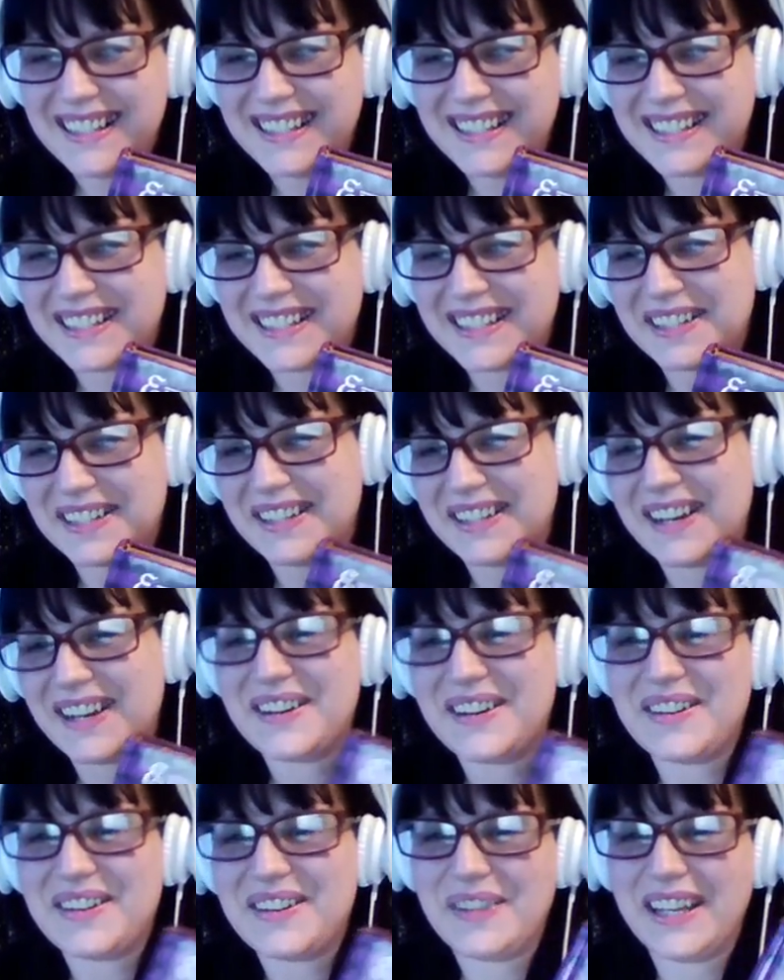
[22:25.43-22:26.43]
So,
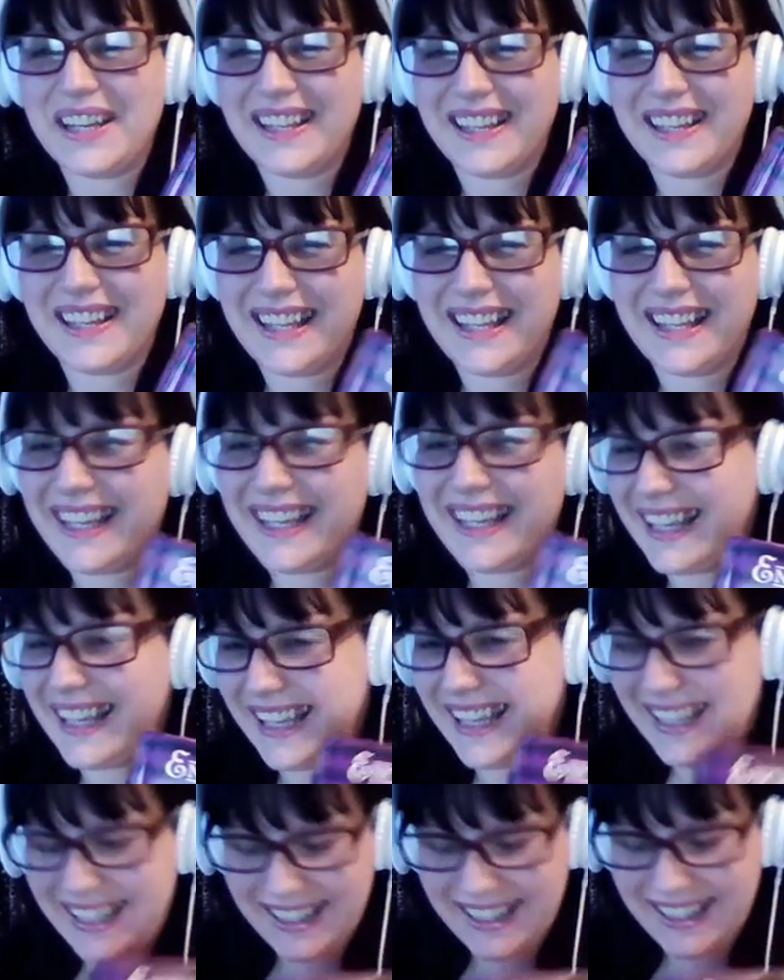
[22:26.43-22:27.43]
oh, thank you,
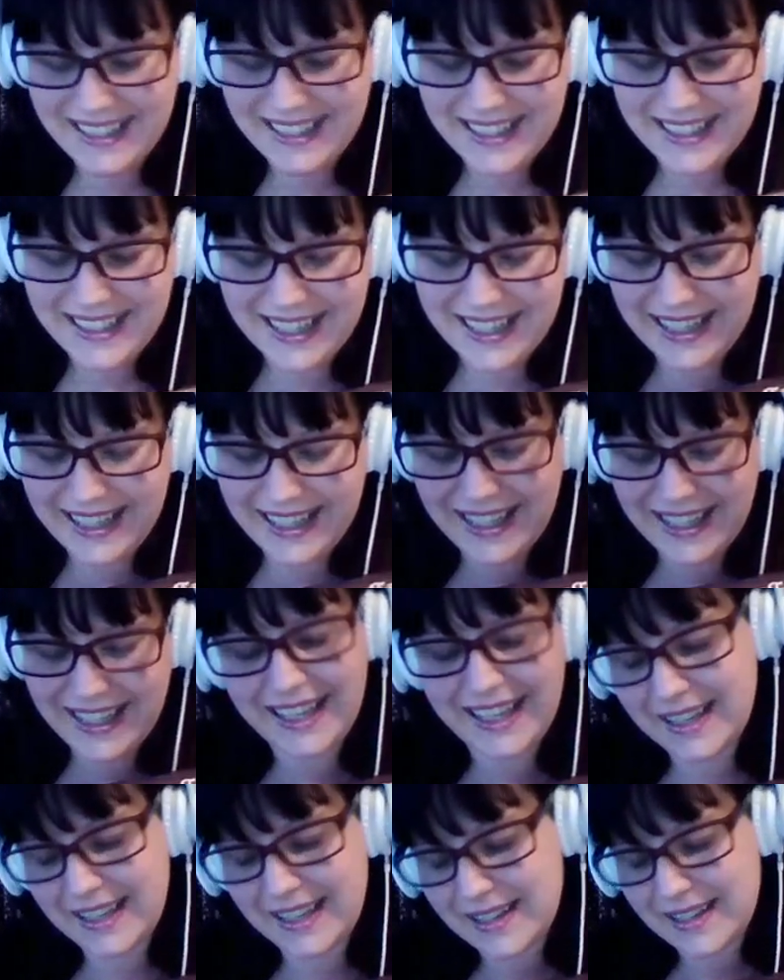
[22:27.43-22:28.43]
Kiki.
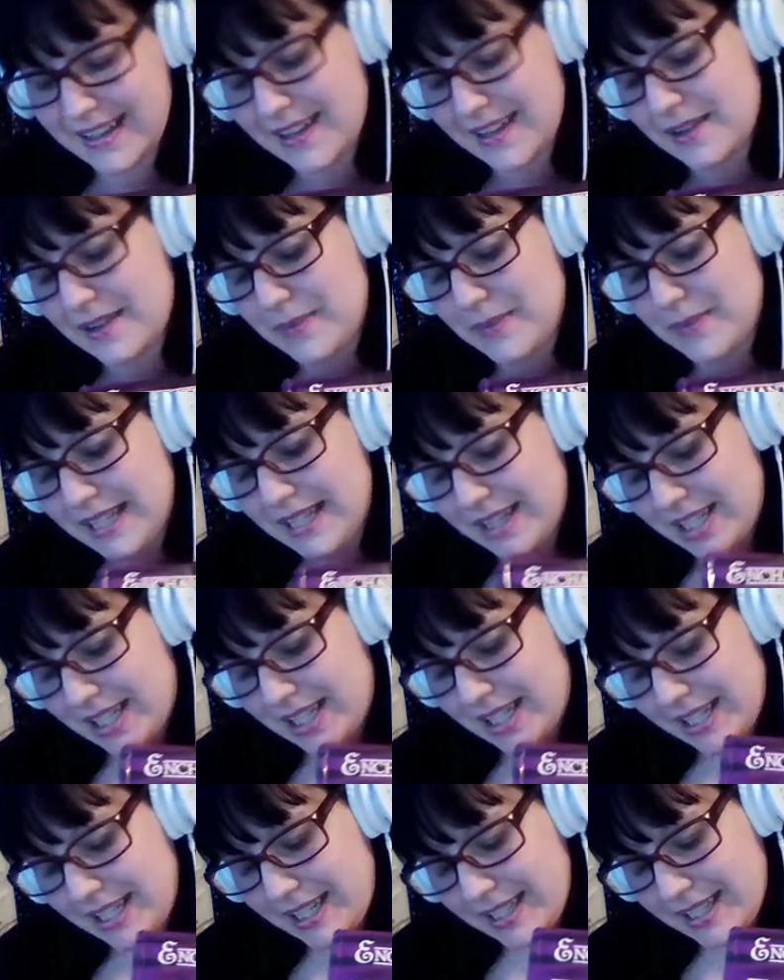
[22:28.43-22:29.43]
Kiki, hello, the
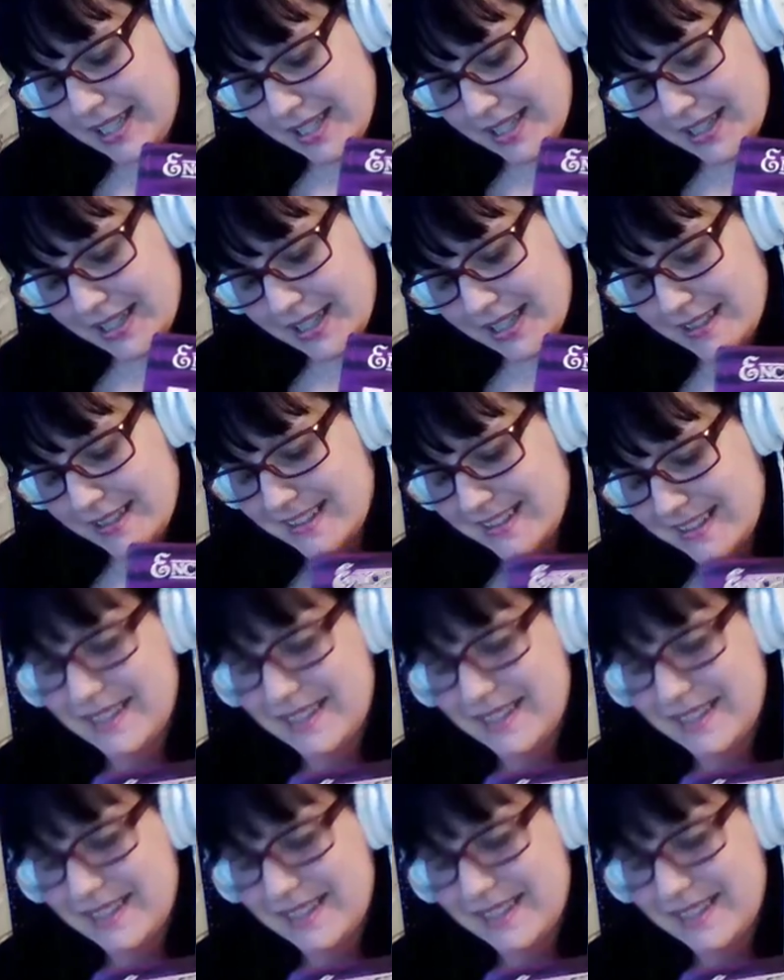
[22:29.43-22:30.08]
kitten.